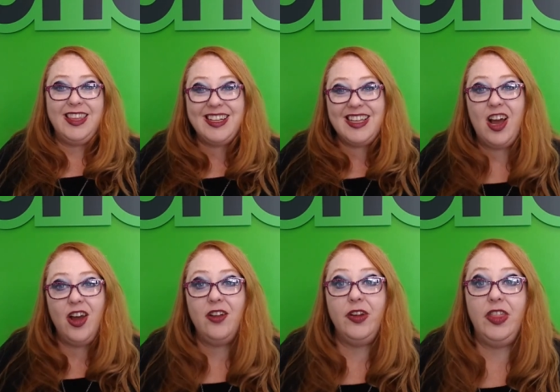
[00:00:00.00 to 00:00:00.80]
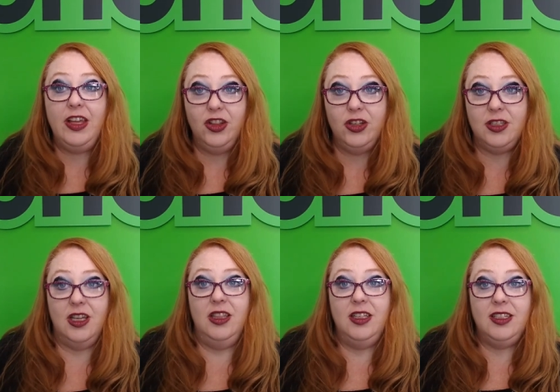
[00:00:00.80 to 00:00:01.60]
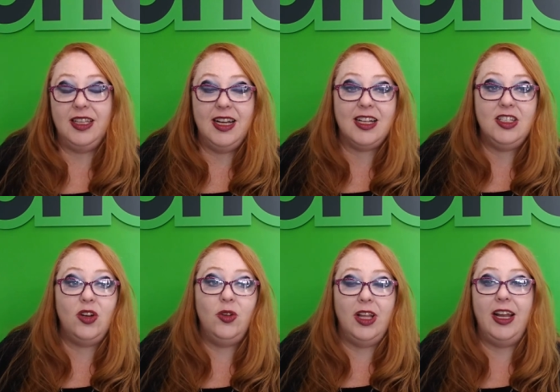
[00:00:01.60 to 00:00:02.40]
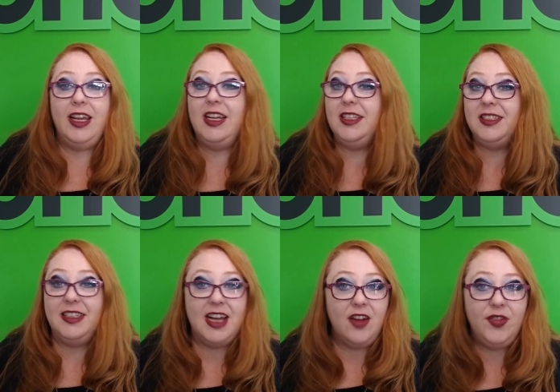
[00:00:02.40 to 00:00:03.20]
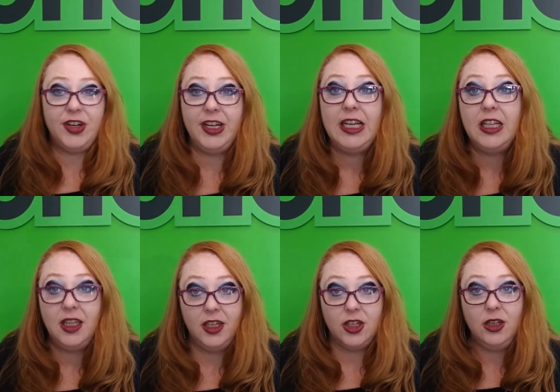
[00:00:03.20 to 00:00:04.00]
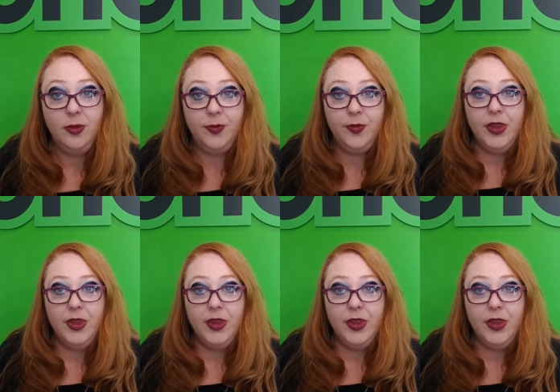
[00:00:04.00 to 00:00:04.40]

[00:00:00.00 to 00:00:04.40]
That's how everything looks on this, and I don't like it. It's not very clear.